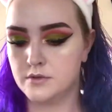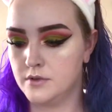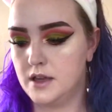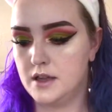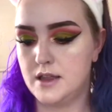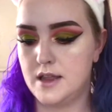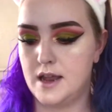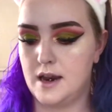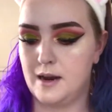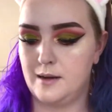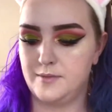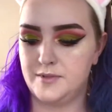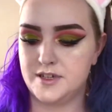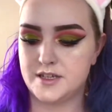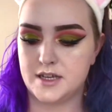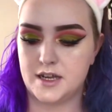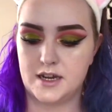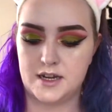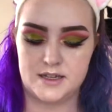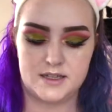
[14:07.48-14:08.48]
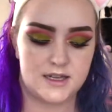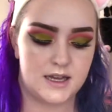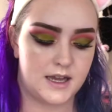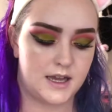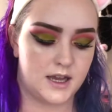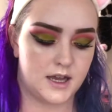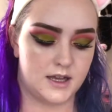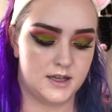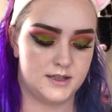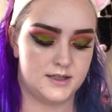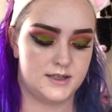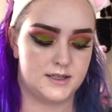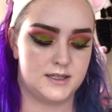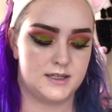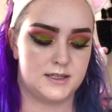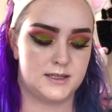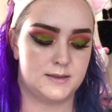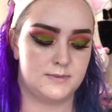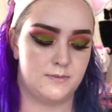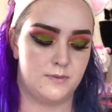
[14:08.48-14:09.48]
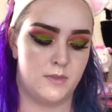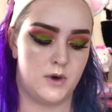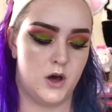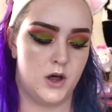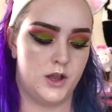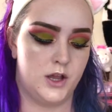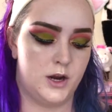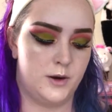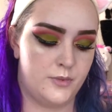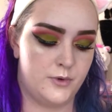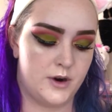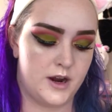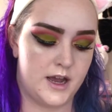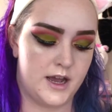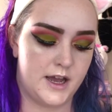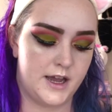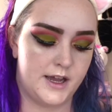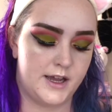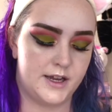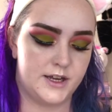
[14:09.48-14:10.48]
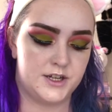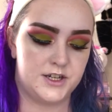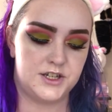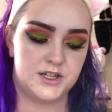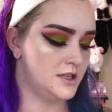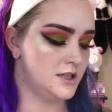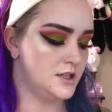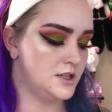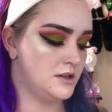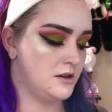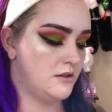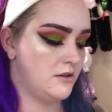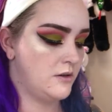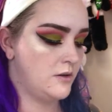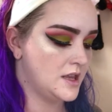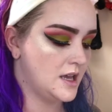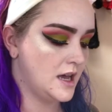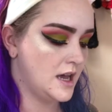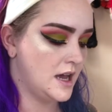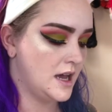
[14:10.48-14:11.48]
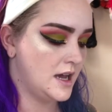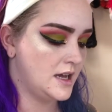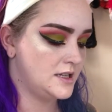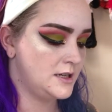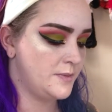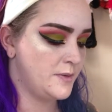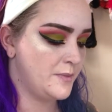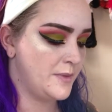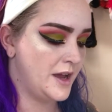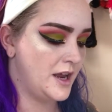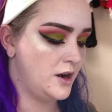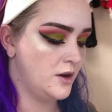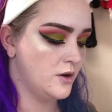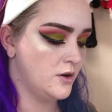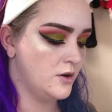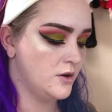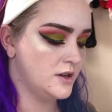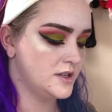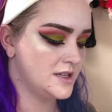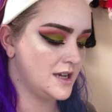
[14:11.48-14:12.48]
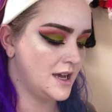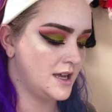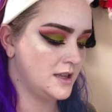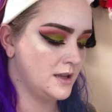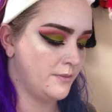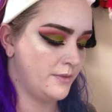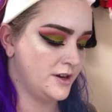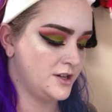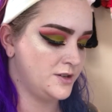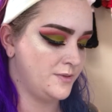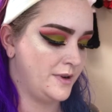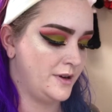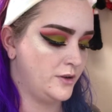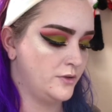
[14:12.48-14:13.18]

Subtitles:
And then I'm just going to take a smaller brush to do the tip of my nose and the bridge of my